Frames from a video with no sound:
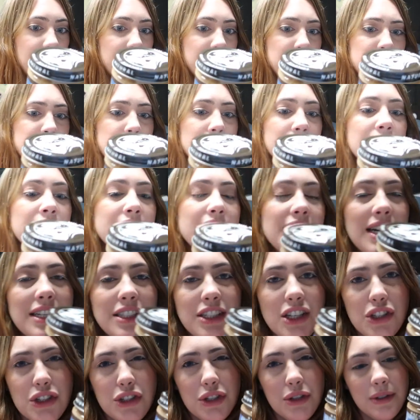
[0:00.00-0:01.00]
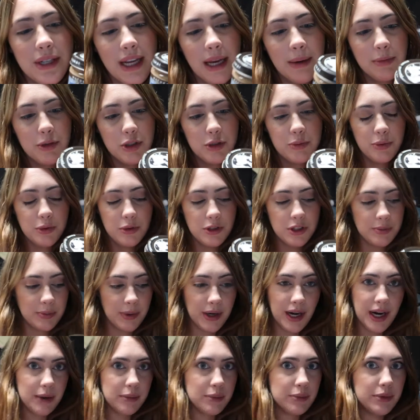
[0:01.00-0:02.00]
the serving size is two tablespoons,
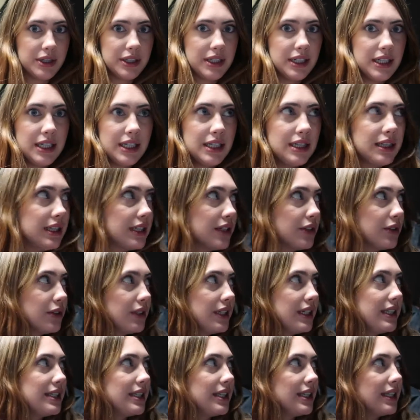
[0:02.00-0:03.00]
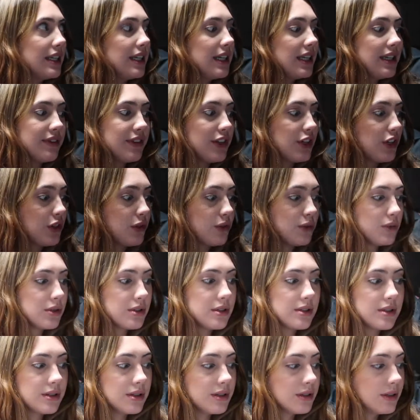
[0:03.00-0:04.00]
but I really literally didn't even
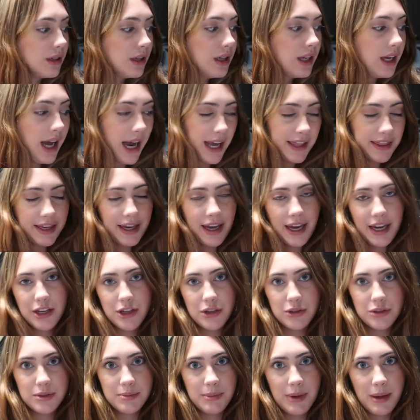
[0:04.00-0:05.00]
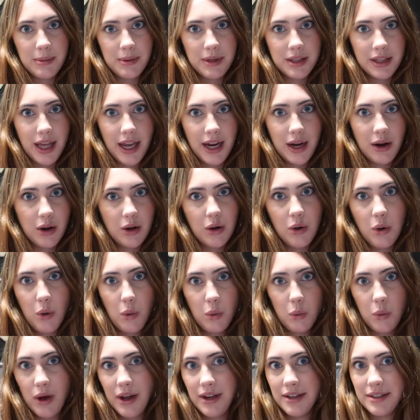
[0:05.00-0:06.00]
use think I used maybe like
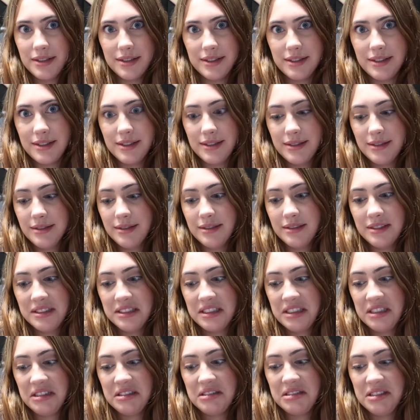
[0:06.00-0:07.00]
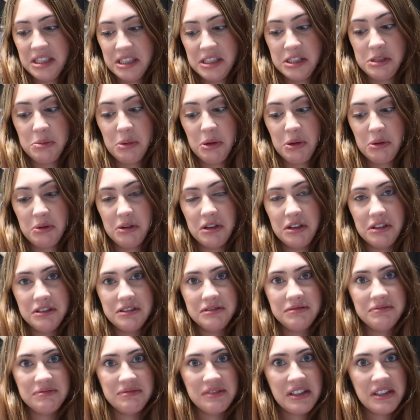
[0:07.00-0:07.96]
one teaspoon